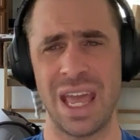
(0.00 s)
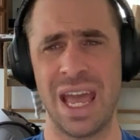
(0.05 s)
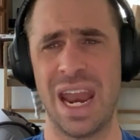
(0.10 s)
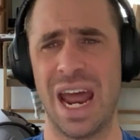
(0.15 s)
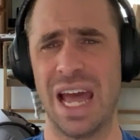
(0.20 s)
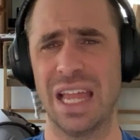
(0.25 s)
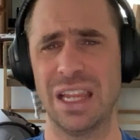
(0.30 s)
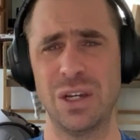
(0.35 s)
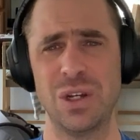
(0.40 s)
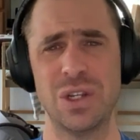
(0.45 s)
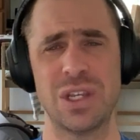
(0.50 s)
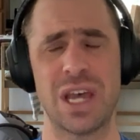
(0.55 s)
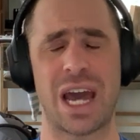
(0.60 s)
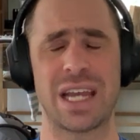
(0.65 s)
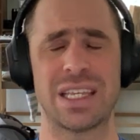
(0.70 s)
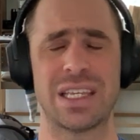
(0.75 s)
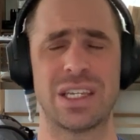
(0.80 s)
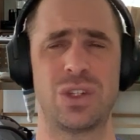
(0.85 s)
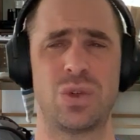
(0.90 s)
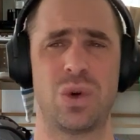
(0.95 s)
and I lose
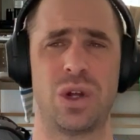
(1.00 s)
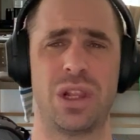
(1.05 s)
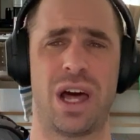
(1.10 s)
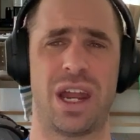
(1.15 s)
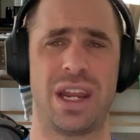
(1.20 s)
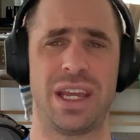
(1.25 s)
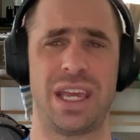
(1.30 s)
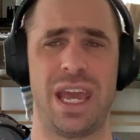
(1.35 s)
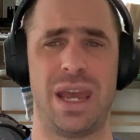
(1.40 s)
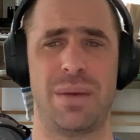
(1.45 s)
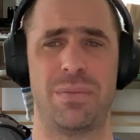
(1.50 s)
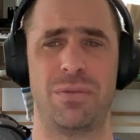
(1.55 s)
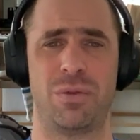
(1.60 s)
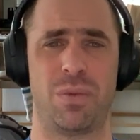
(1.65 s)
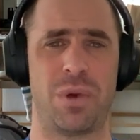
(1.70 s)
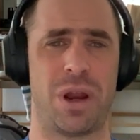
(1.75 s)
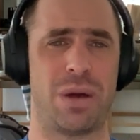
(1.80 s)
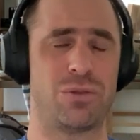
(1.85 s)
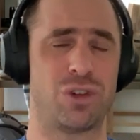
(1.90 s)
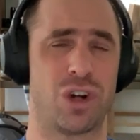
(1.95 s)
access to a lot of games,
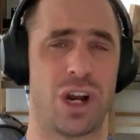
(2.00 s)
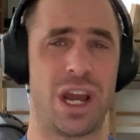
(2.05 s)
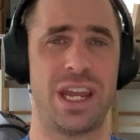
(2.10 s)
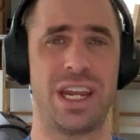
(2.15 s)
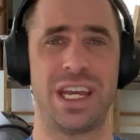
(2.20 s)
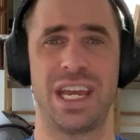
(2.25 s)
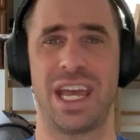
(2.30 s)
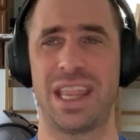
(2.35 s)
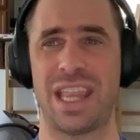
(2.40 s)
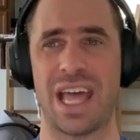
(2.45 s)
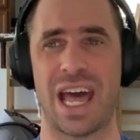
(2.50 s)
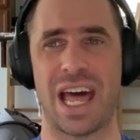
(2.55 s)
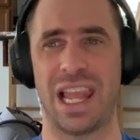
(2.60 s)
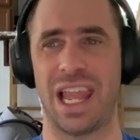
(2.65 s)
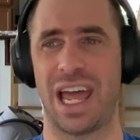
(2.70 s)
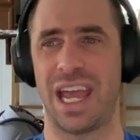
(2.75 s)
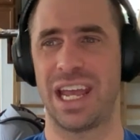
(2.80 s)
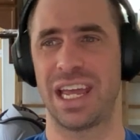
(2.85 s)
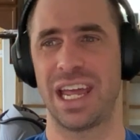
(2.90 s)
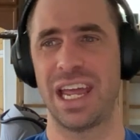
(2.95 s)
but I'm trying to get that
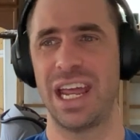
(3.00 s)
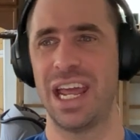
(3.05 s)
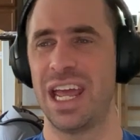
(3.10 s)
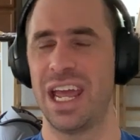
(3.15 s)
like